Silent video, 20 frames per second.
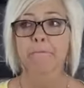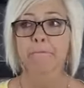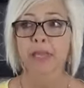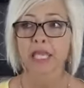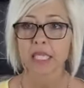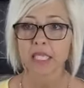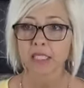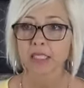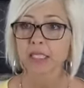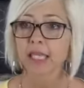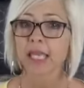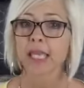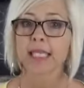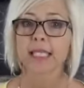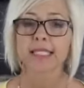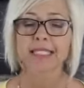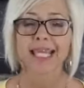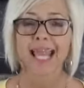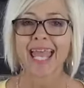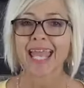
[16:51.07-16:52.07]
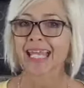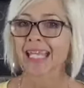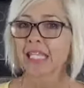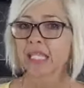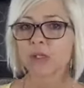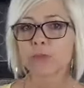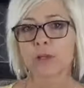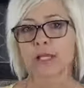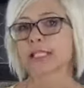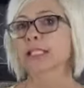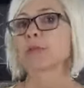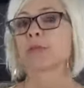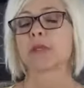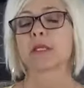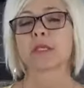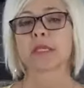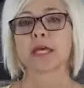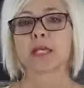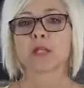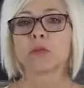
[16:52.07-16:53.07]
pancakes, any
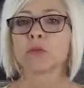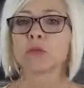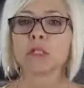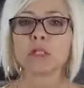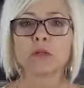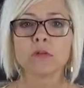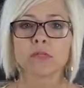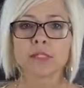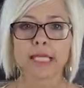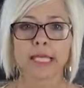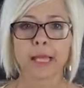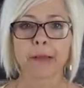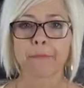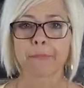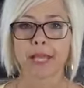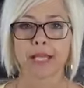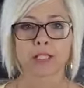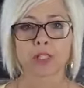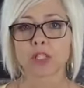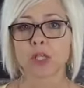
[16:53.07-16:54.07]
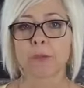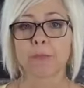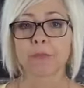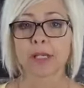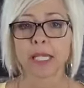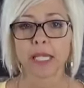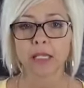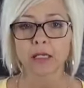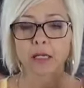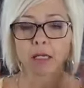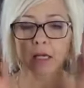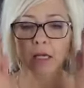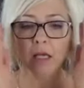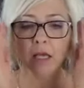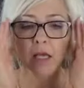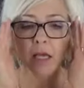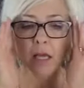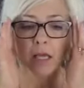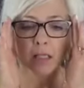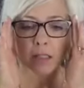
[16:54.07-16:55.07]
recipe that you would use like a mashed up banana.
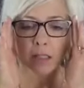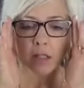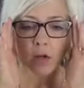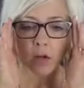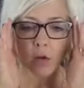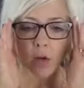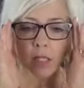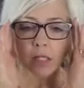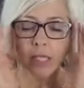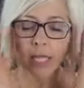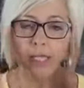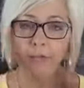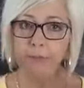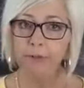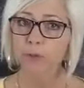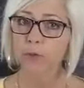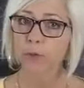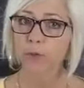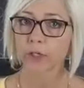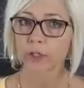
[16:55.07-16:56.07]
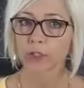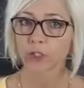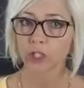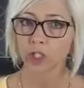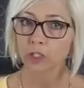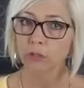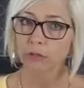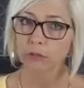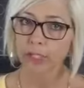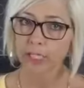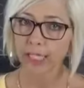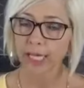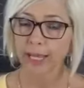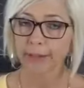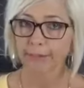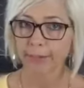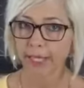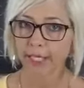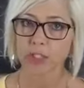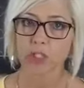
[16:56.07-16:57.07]
So a lot of people wonder too, can
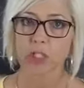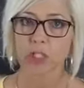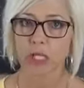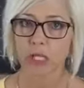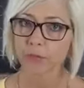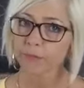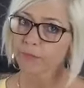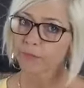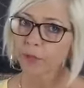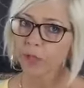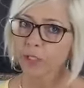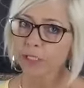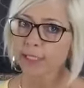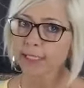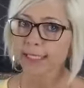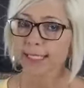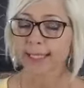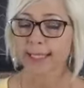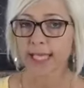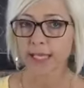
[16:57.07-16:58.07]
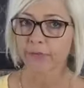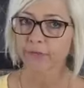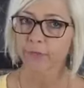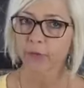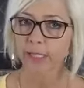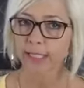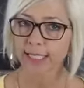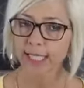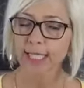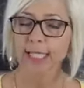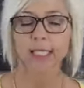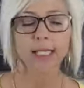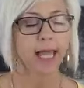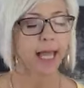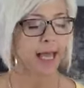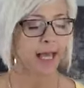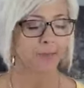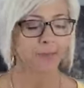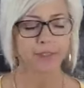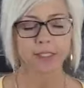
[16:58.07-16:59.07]
I mash it up first and then freeze it?
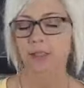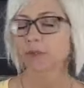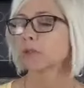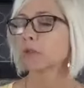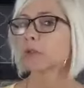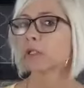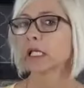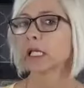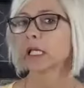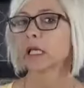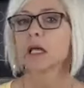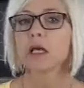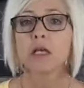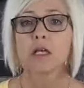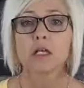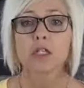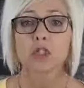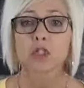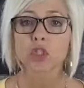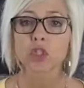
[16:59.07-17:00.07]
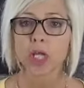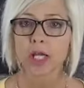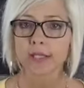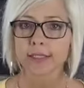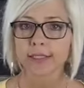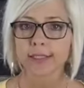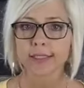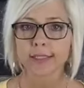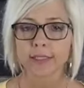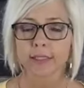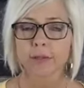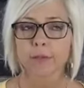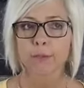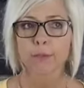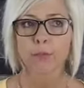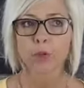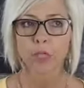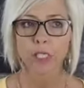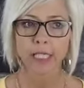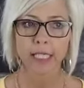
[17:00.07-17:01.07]
Absolutely. Just
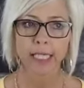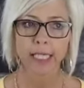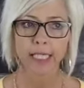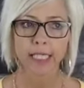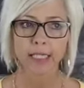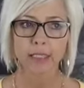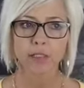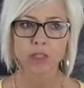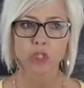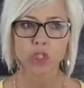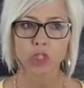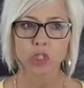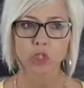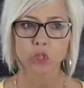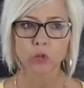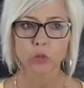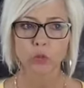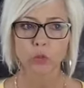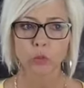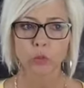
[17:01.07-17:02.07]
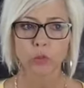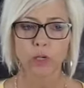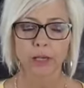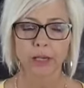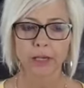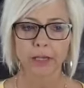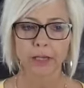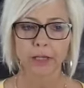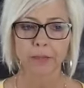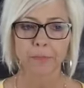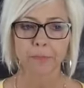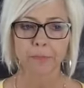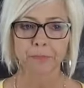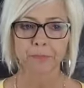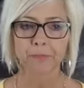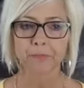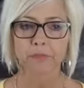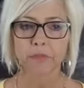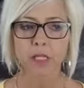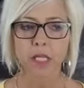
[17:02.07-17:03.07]
put it into
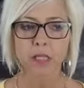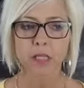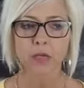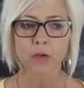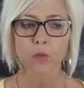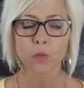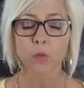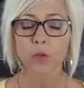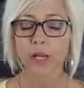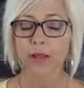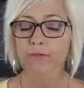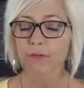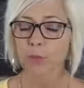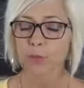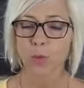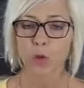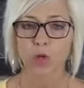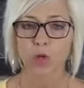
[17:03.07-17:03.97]
whatever